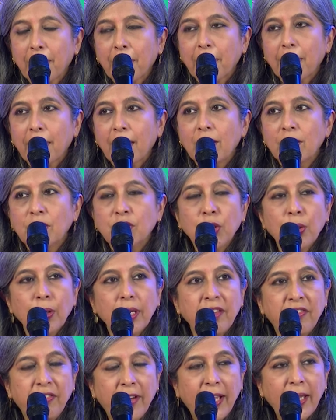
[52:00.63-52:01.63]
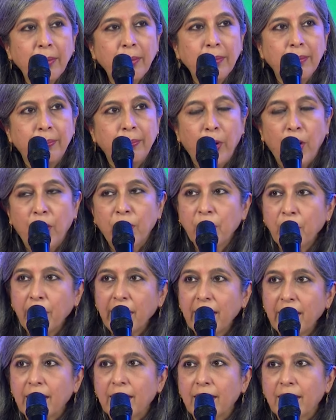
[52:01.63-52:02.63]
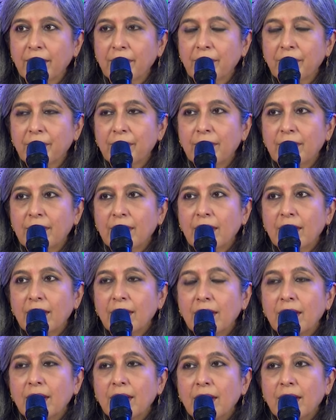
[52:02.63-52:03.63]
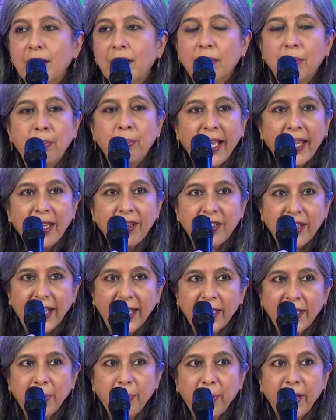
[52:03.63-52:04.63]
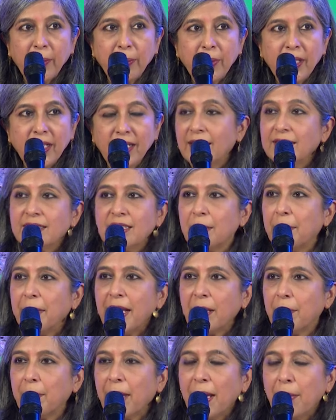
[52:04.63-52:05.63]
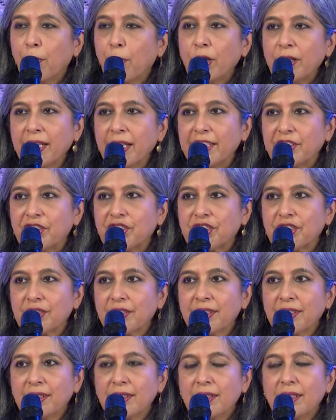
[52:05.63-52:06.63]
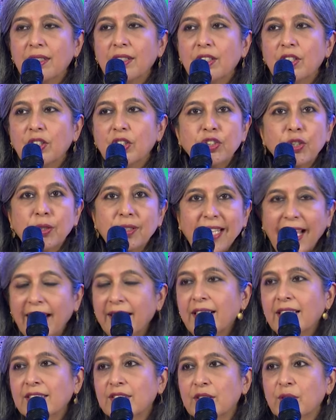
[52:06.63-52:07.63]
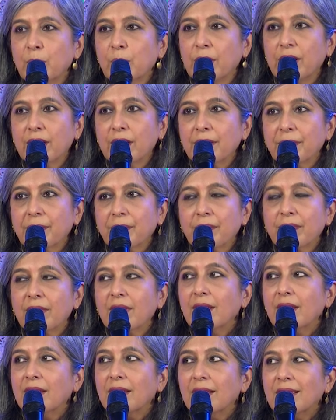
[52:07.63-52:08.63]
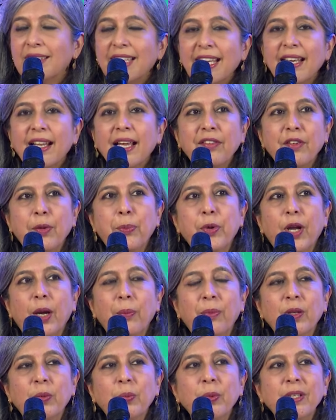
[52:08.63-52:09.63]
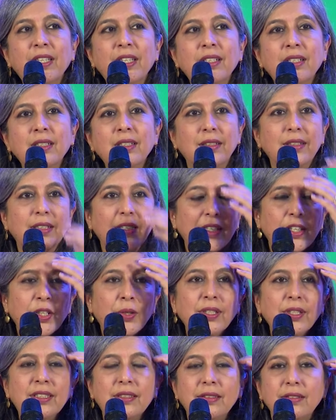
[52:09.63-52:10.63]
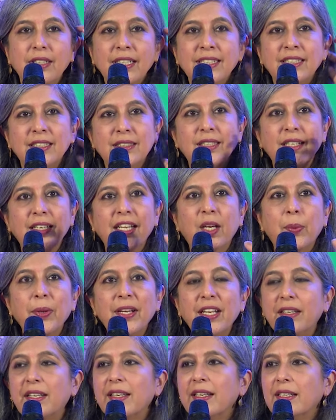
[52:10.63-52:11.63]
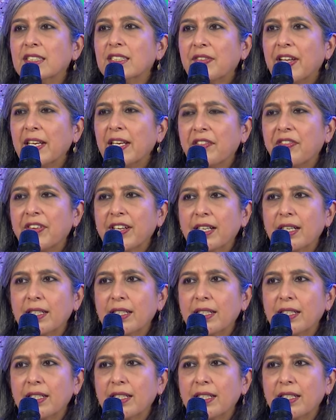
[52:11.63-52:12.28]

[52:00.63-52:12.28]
So if I'm borrowing, my rent payment doesn't make my mortgage. So that doesn't work. Then I have a problem with the, you know, it, it, the liquidity is very difficult.